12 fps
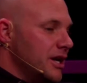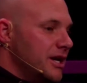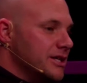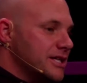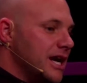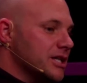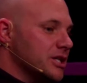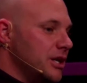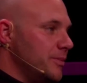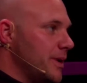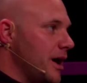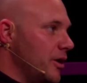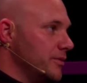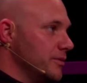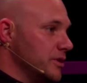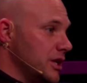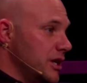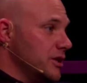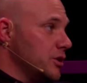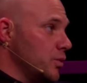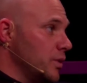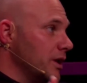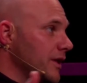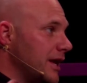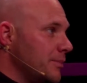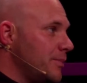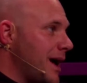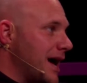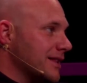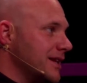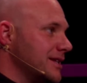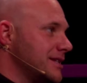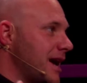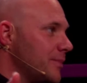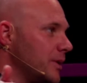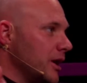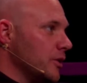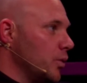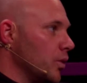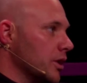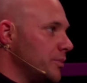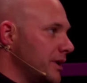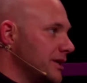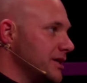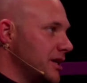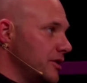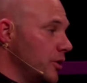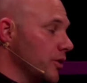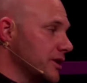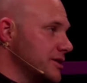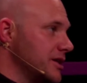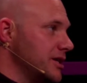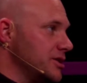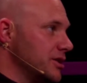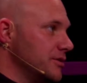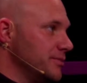It's actually about the real impact that it's happening on the work being done in the organization.